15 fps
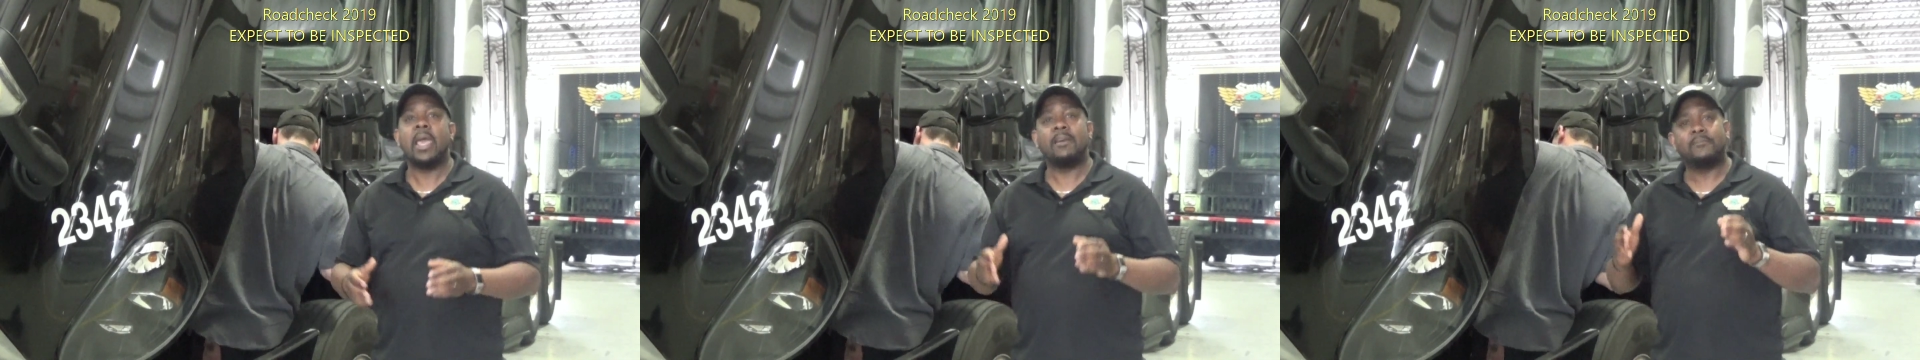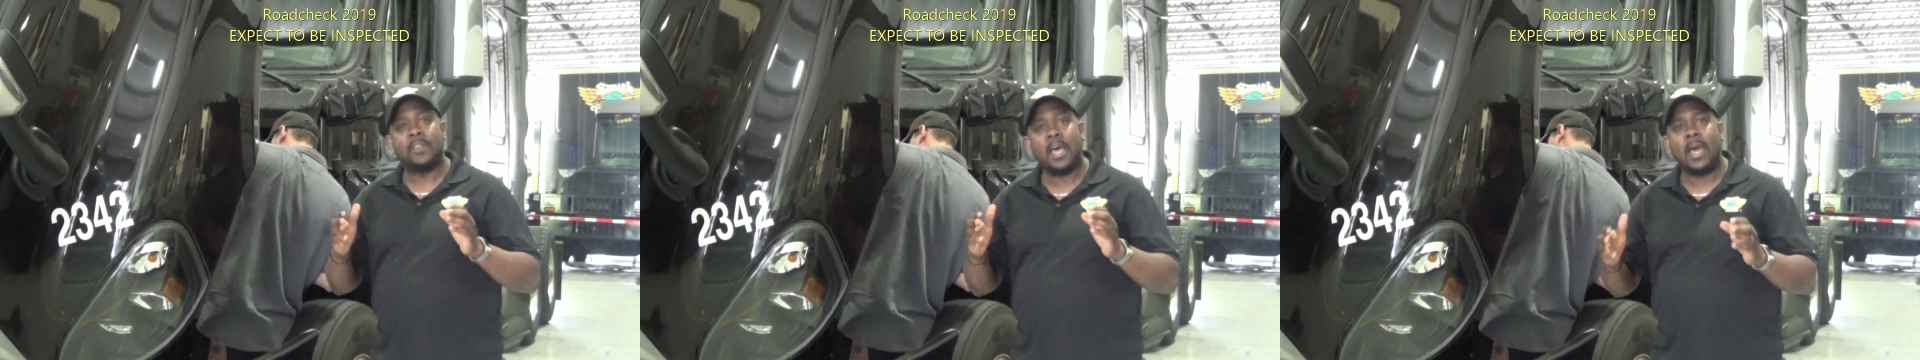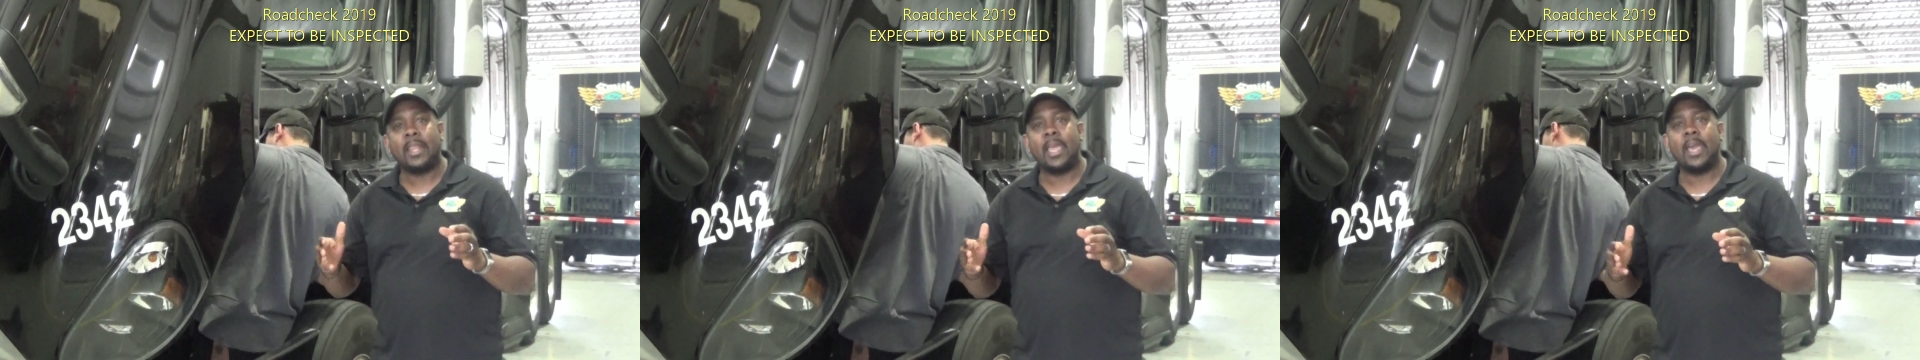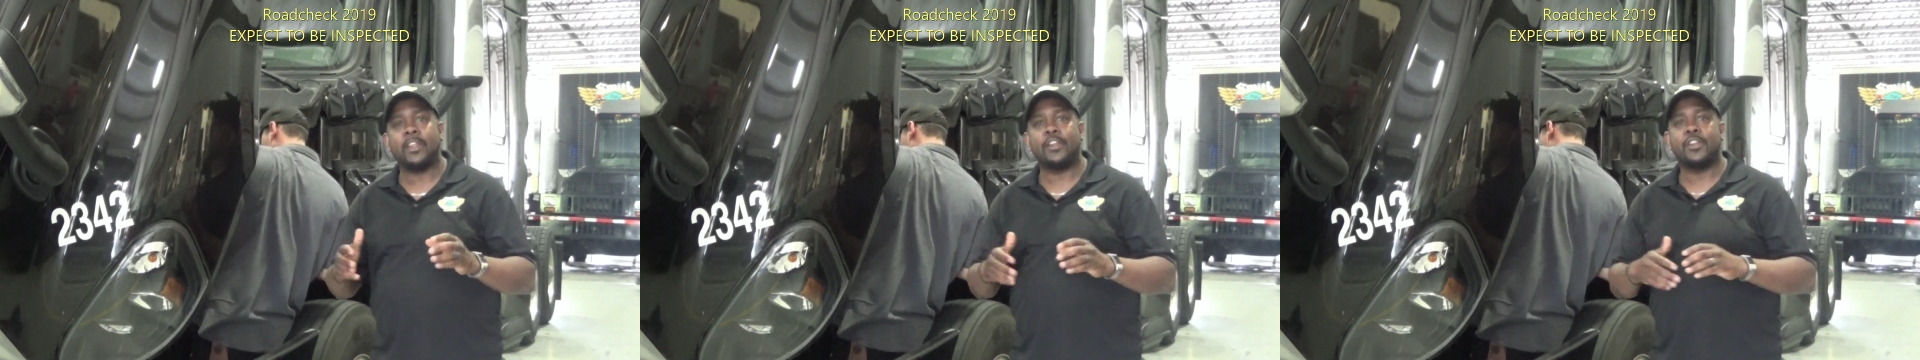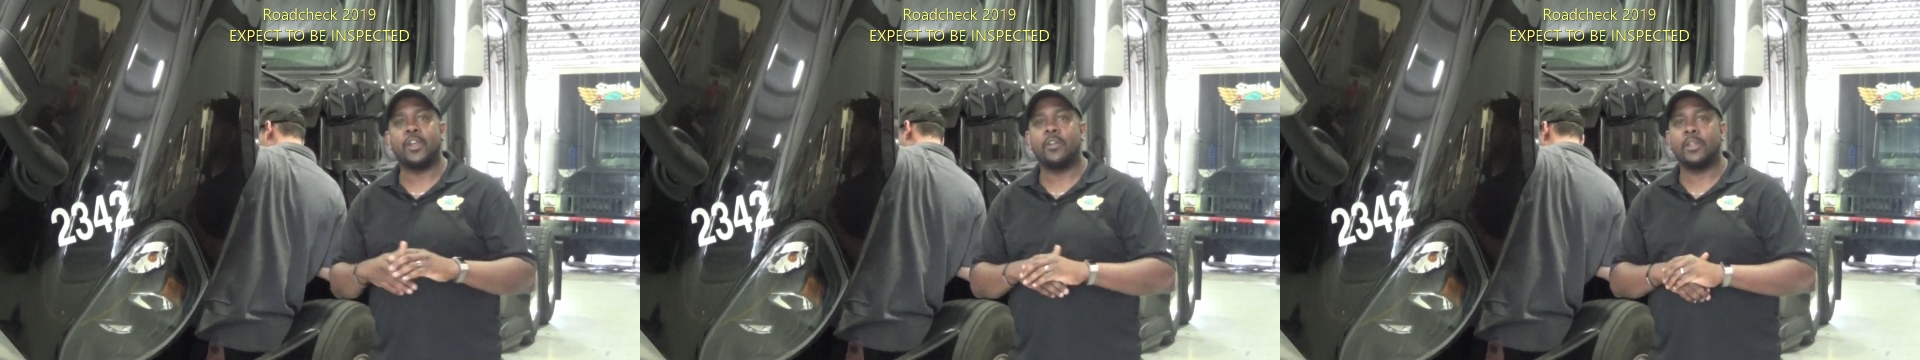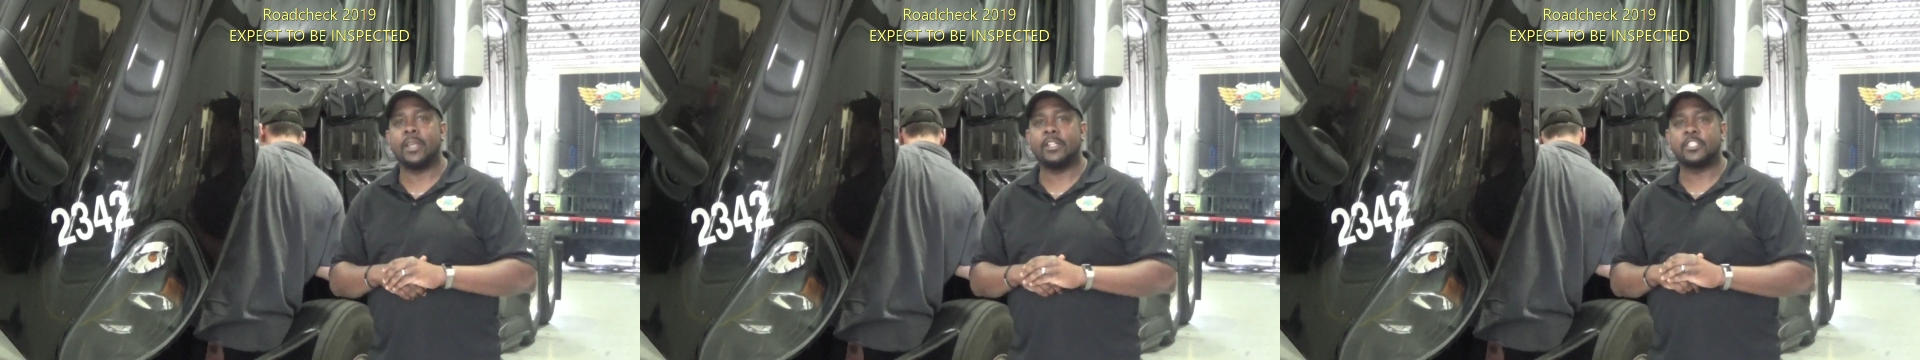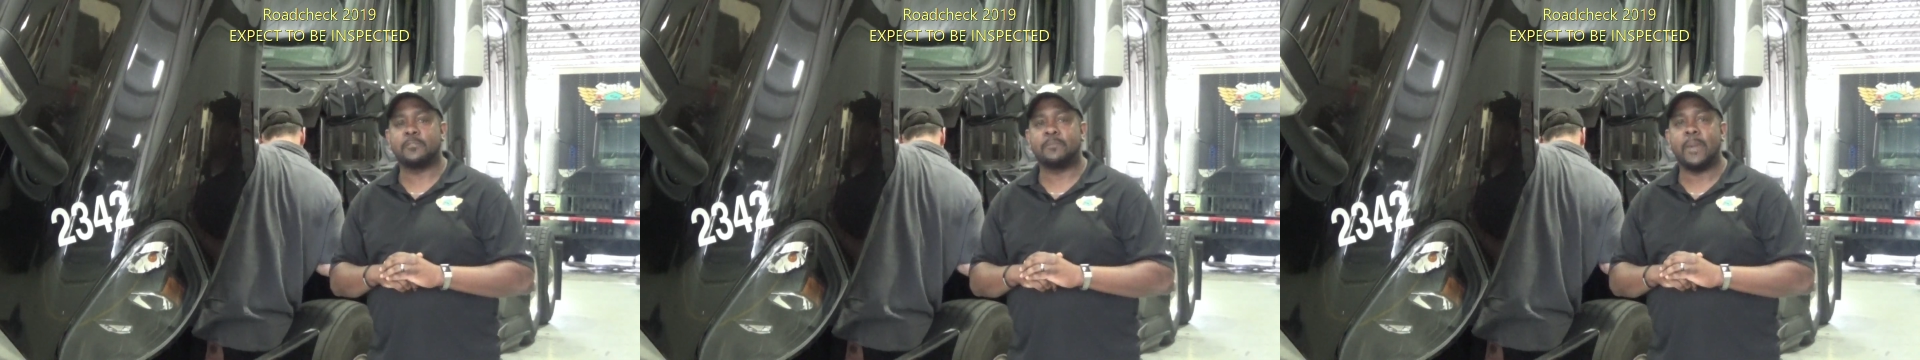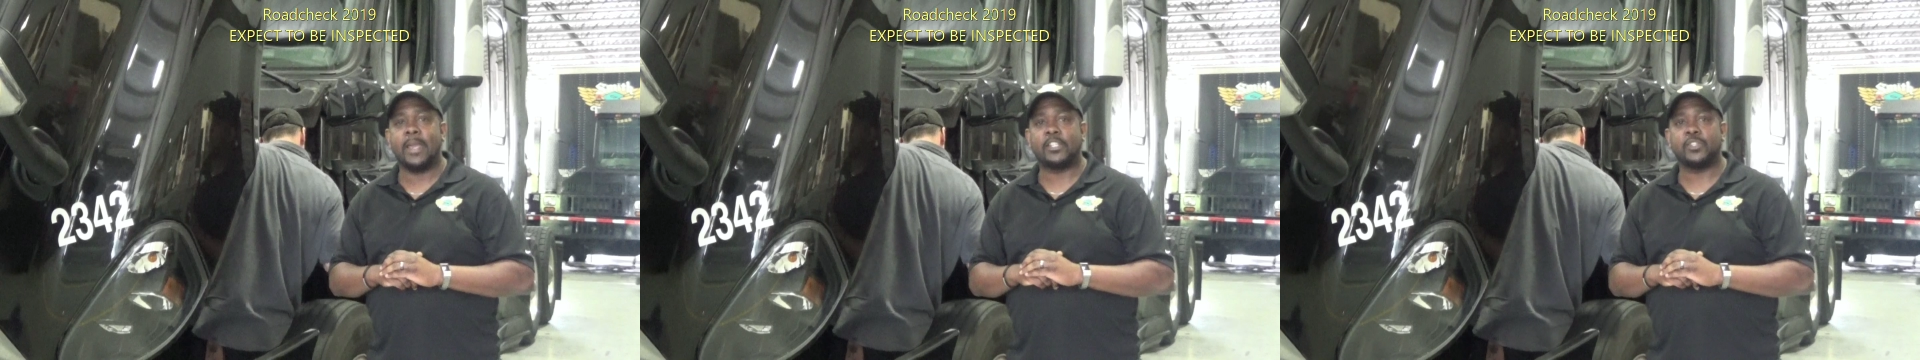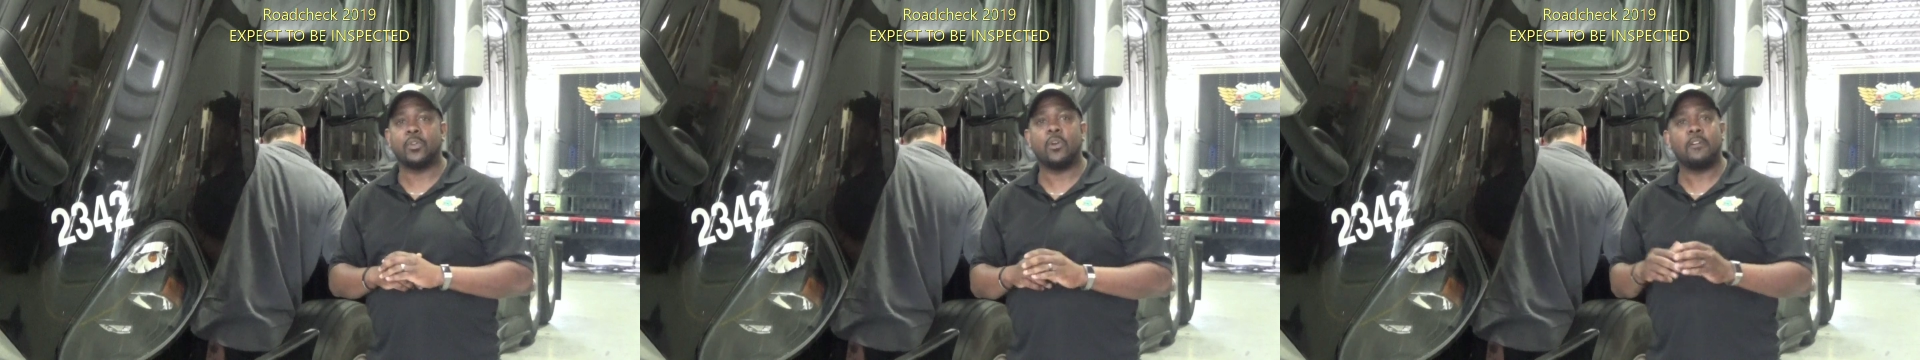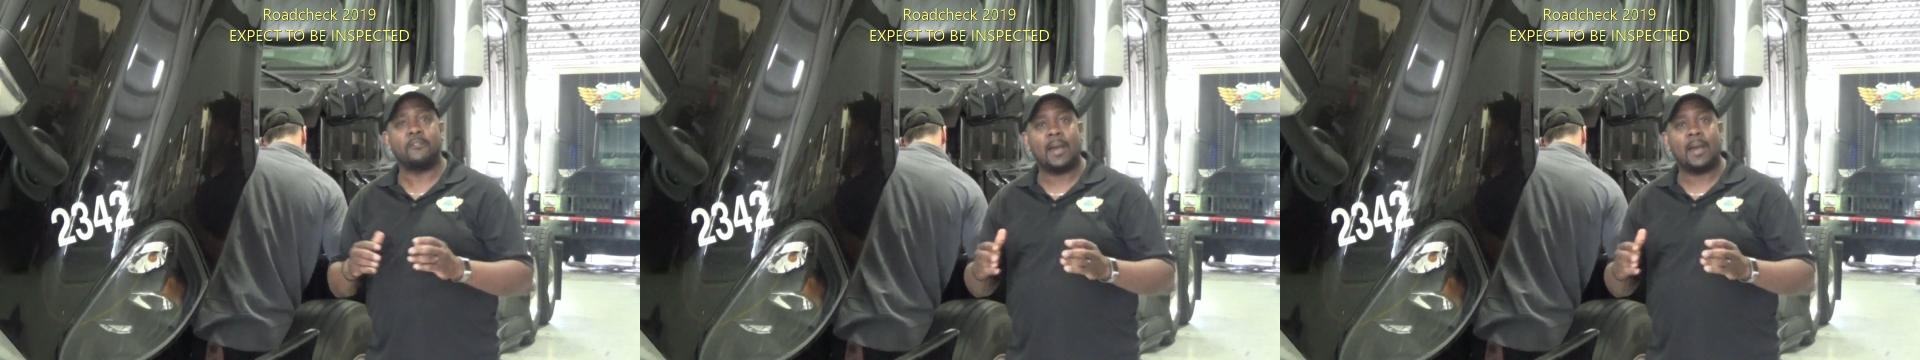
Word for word: have not had a dirty inspection or